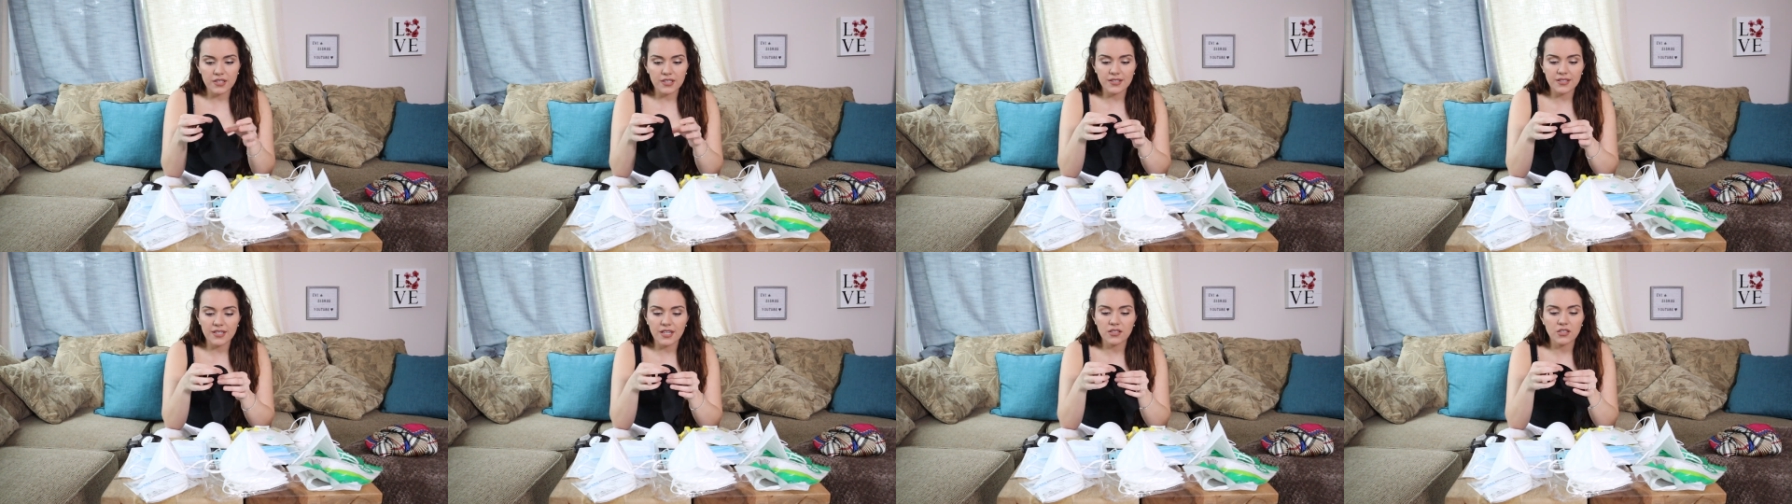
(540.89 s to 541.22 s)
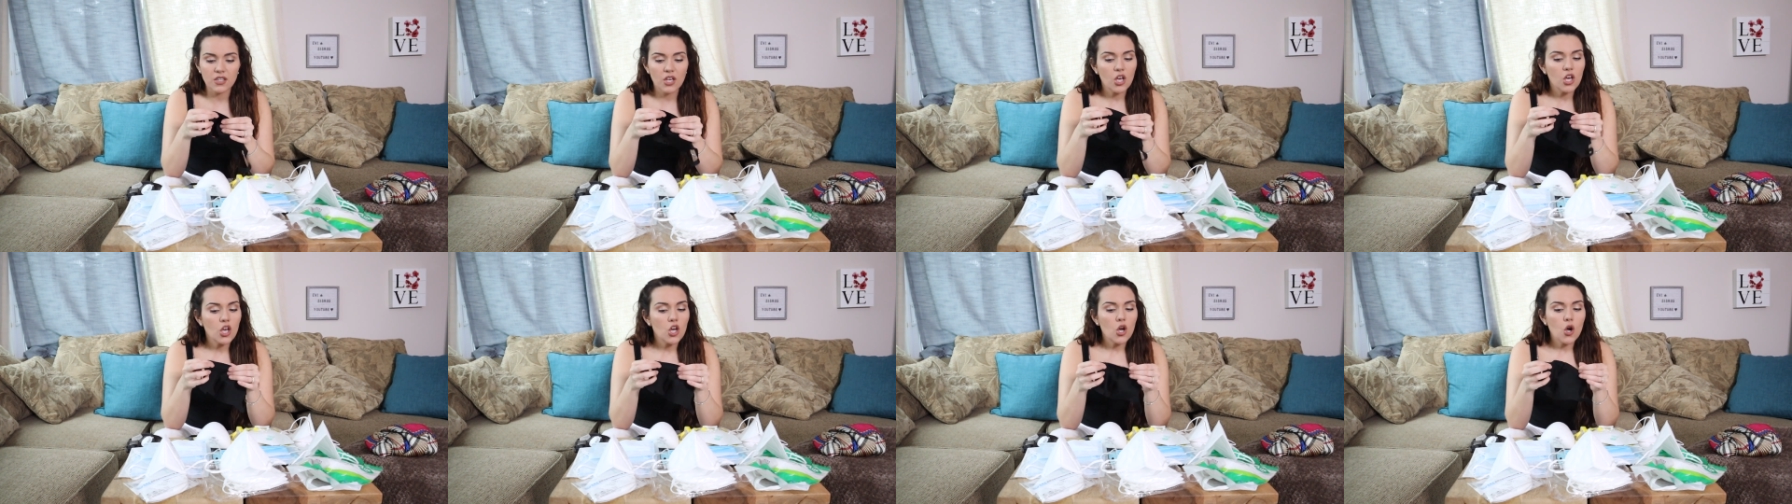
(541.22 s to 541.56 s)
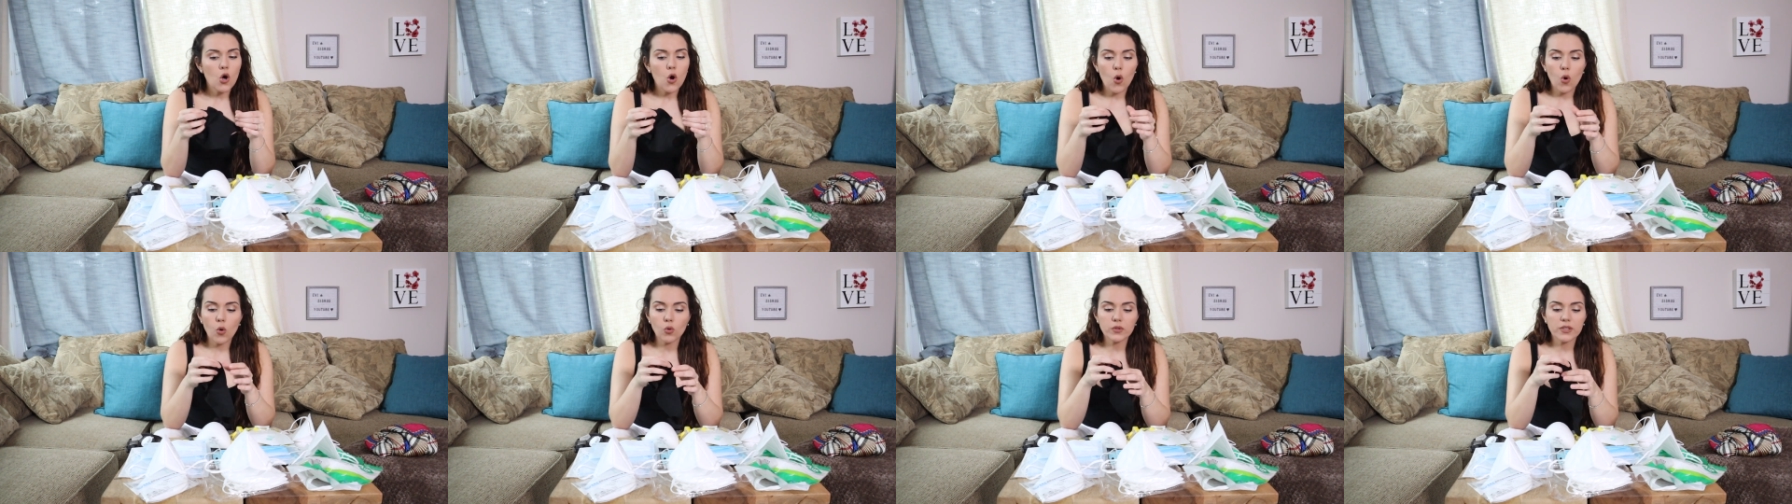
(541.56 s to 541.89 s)
This has
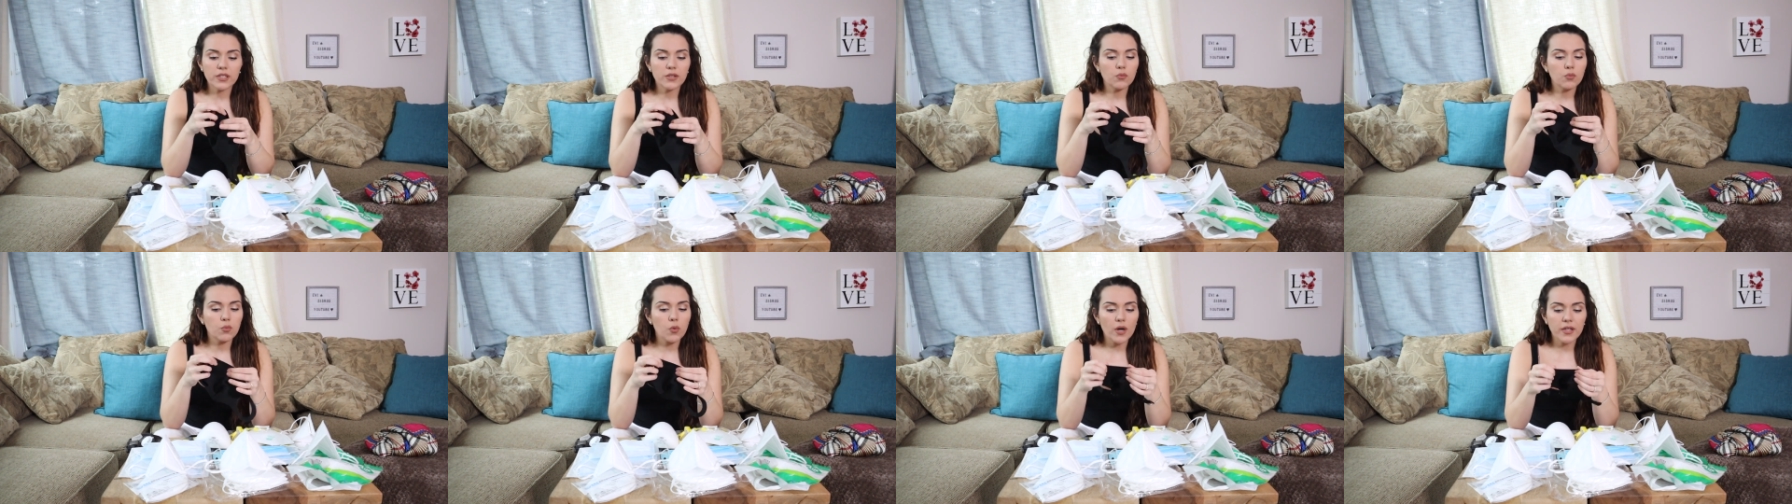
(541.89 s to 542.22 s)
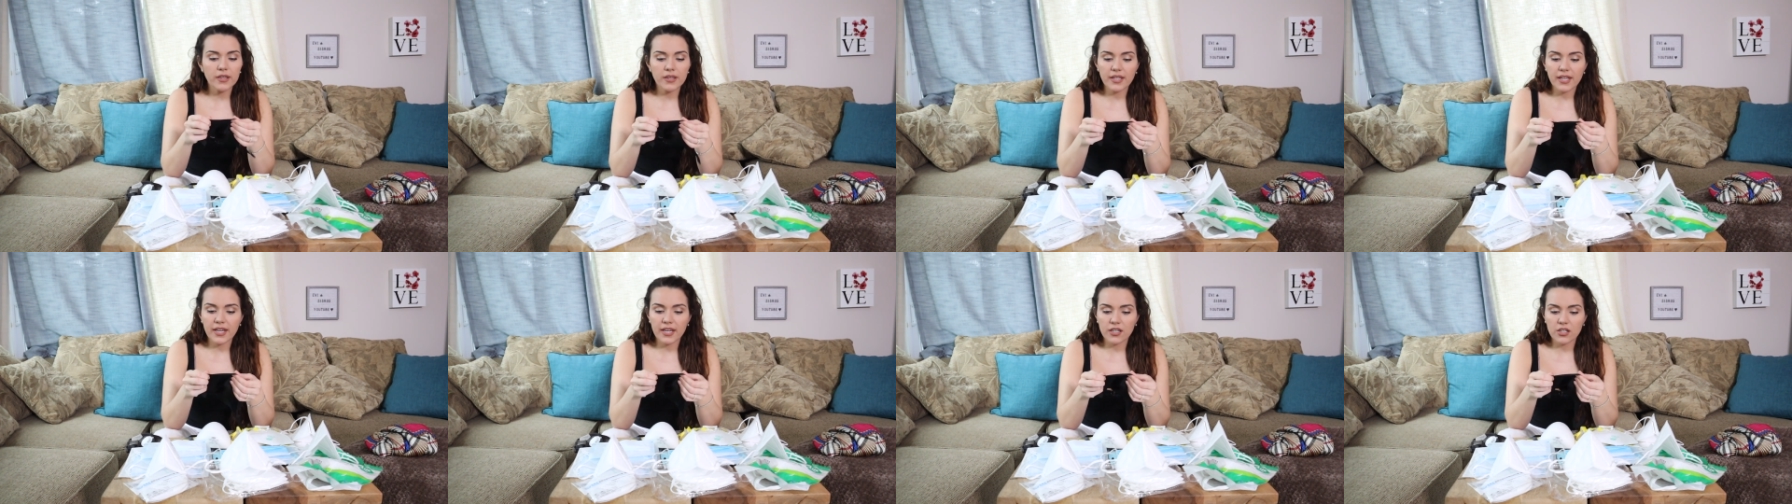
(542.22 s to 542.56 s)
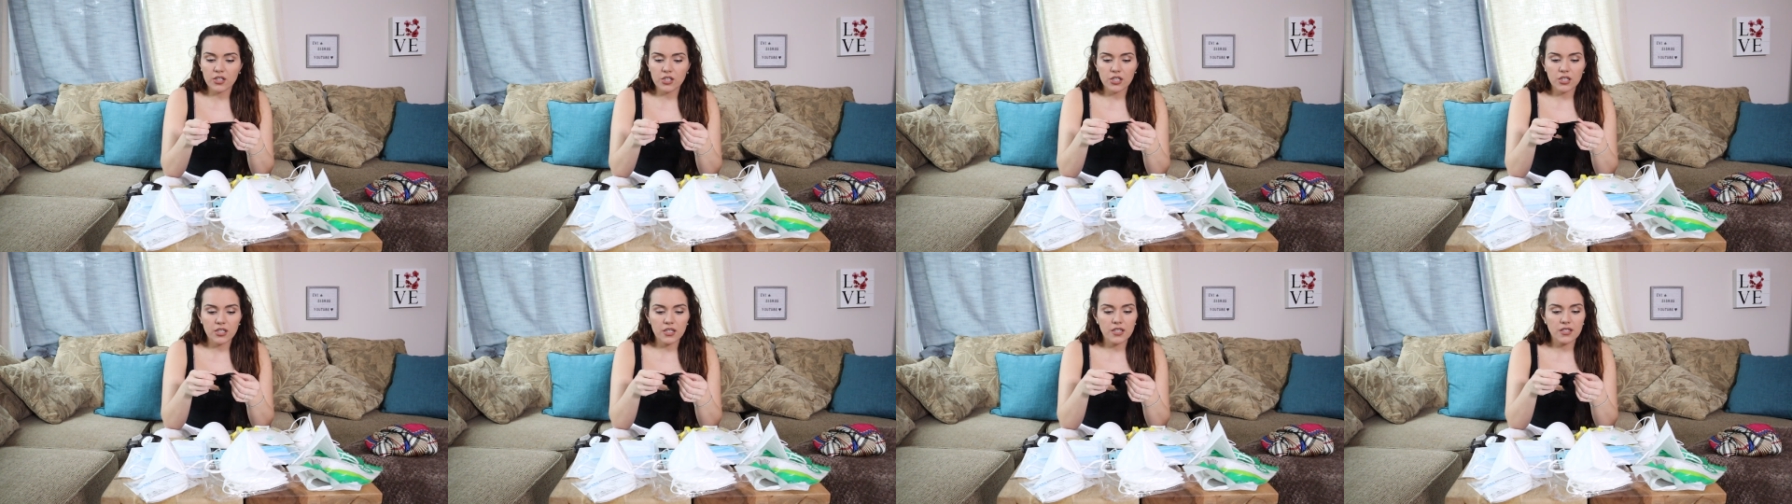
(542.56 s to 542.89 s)
only one
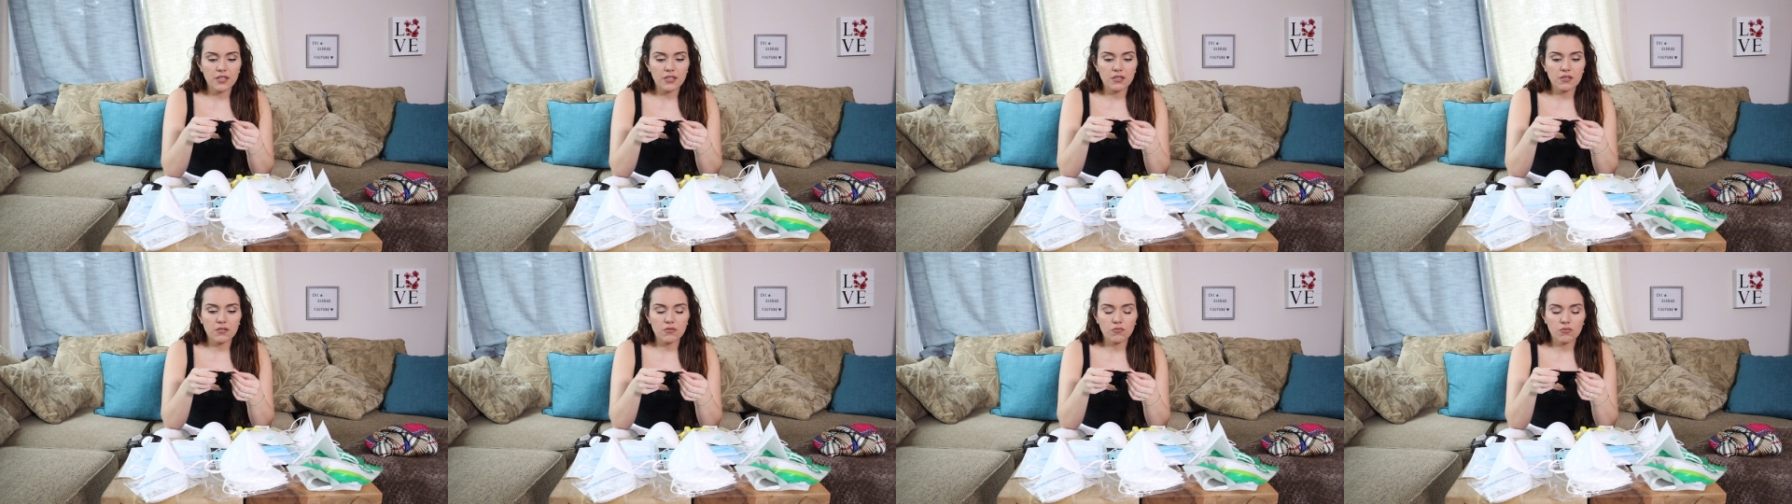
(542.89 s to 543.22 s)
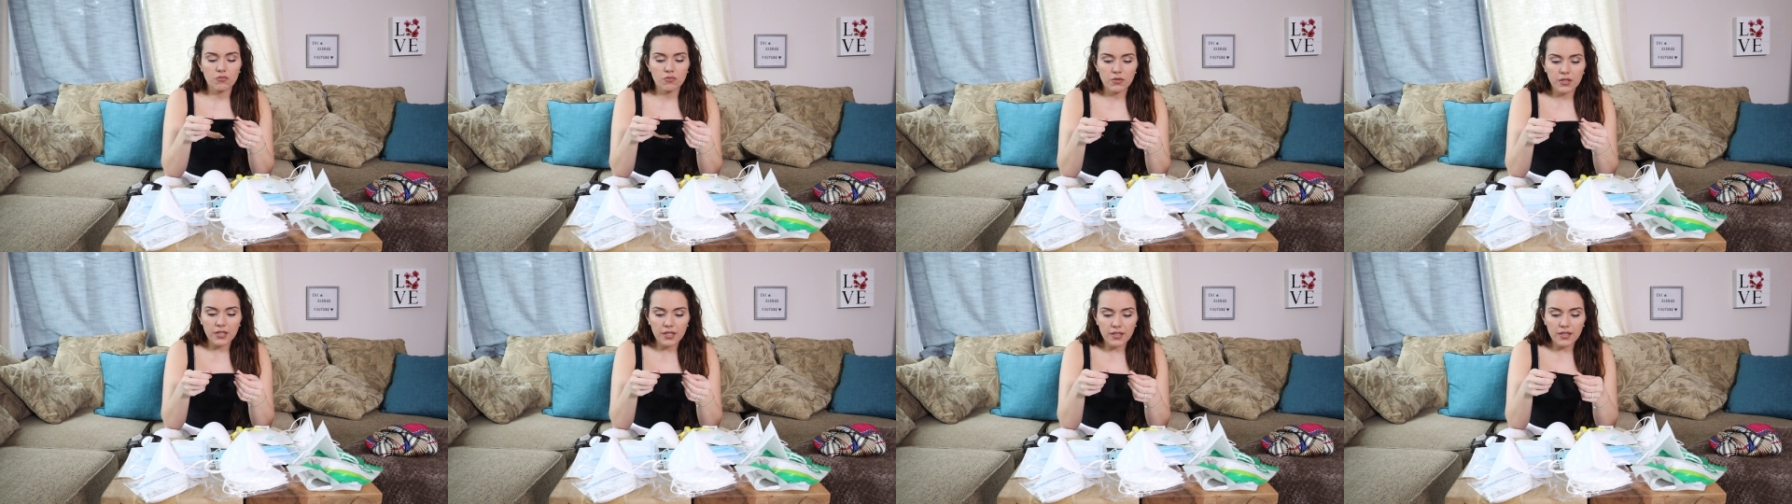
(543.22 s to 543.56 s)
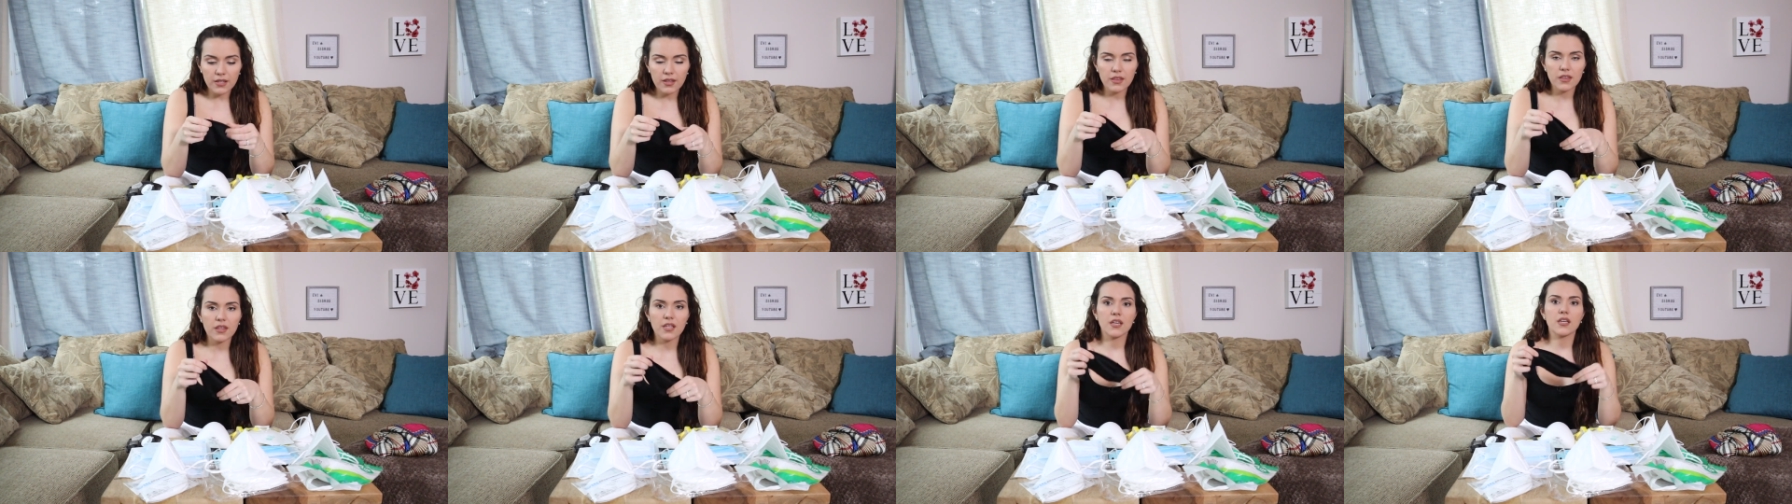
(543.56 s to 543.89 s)
layer. It's
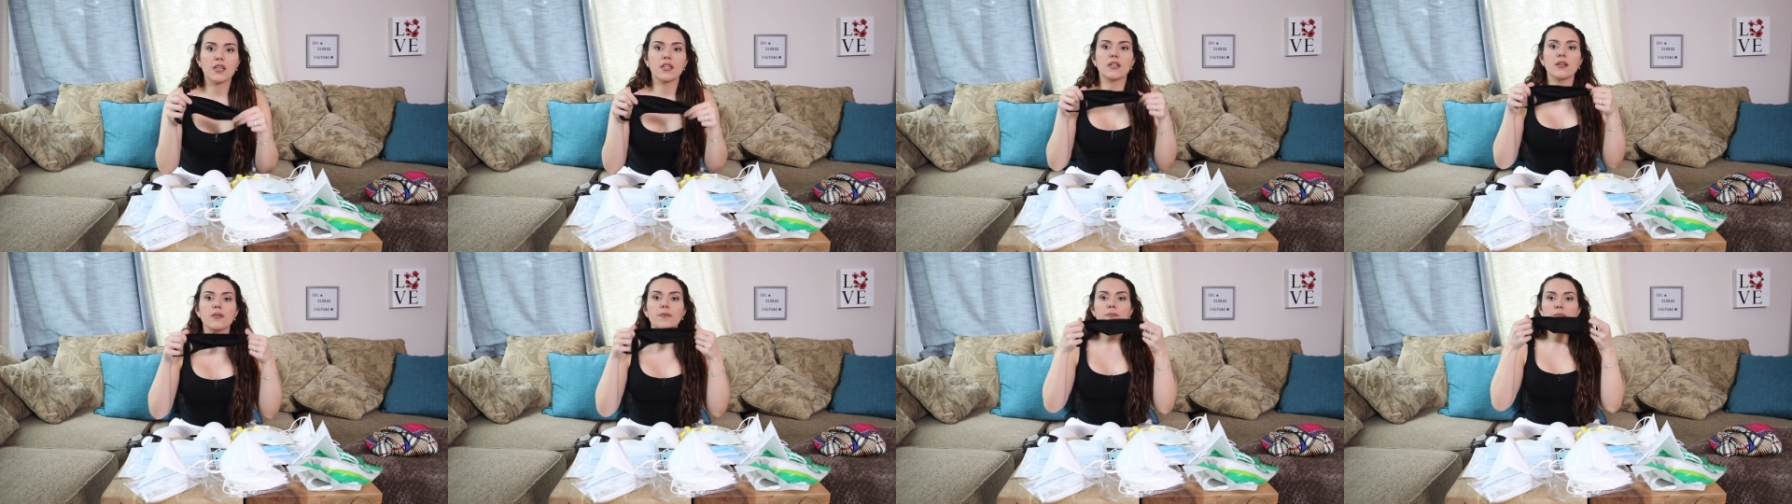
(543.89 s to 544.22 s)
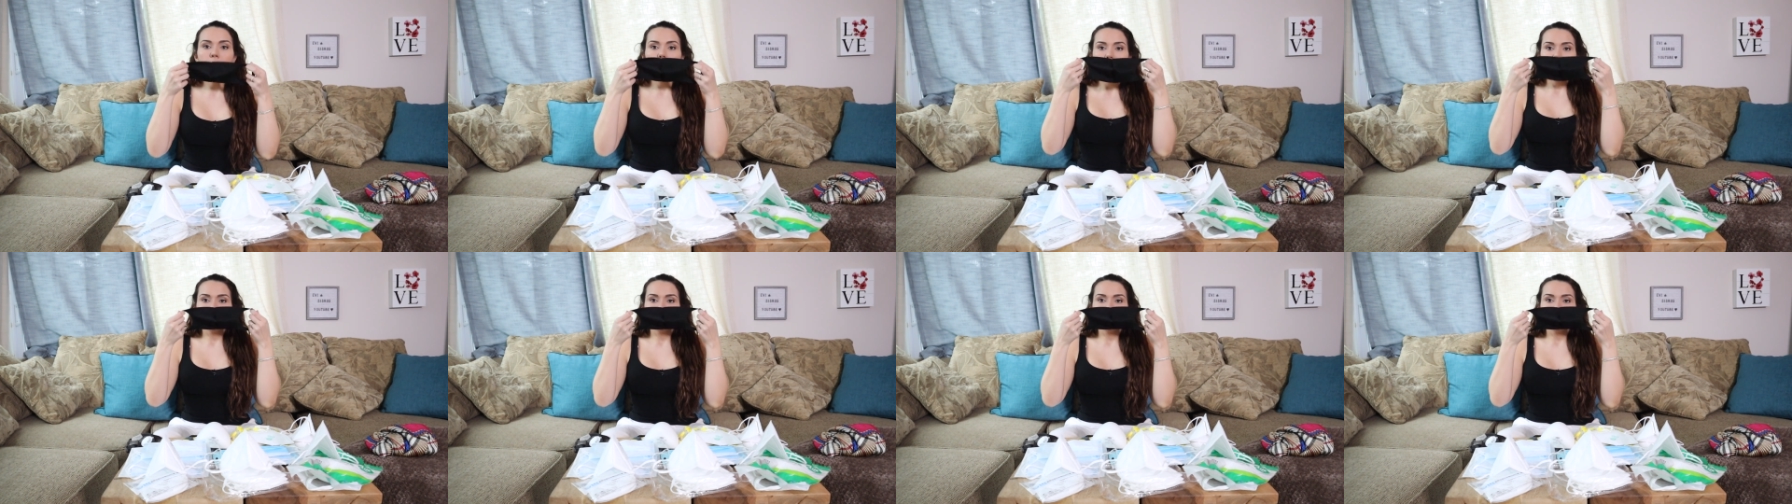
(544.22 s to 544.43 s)
really thin.